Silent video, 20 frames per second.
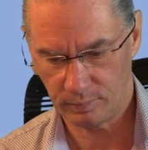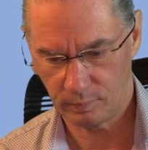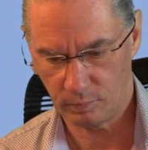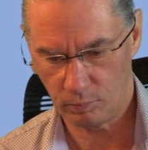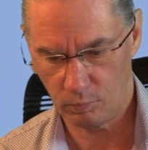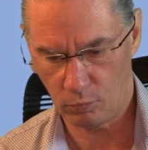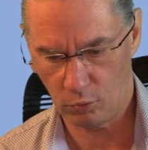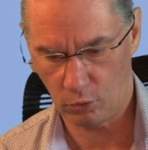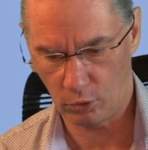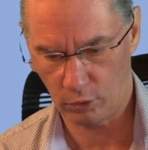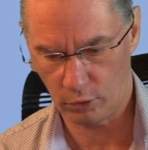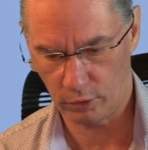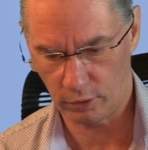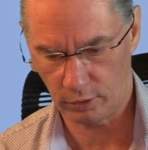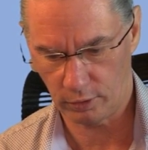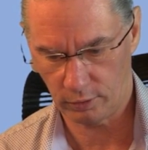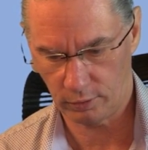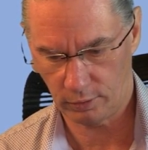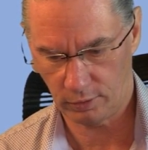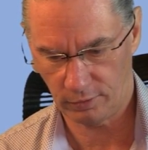more
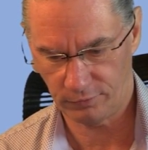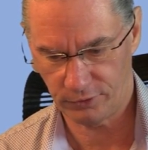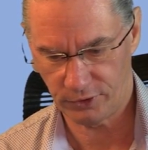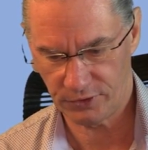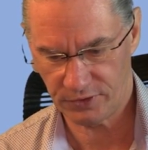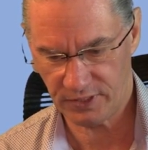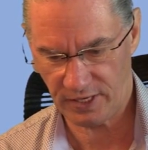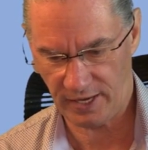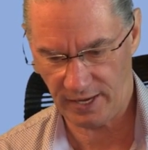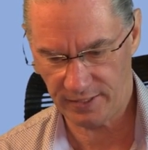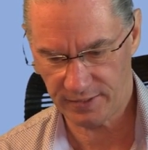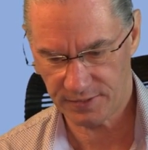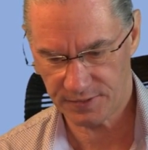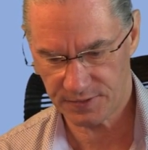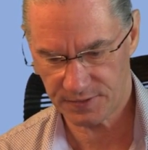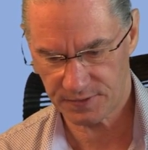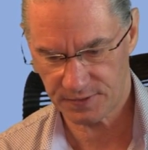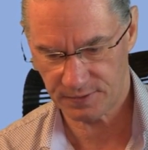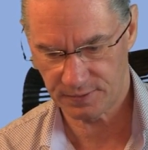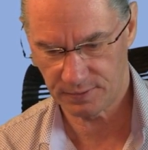of the
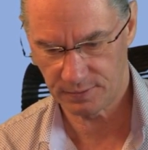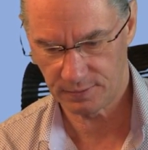text.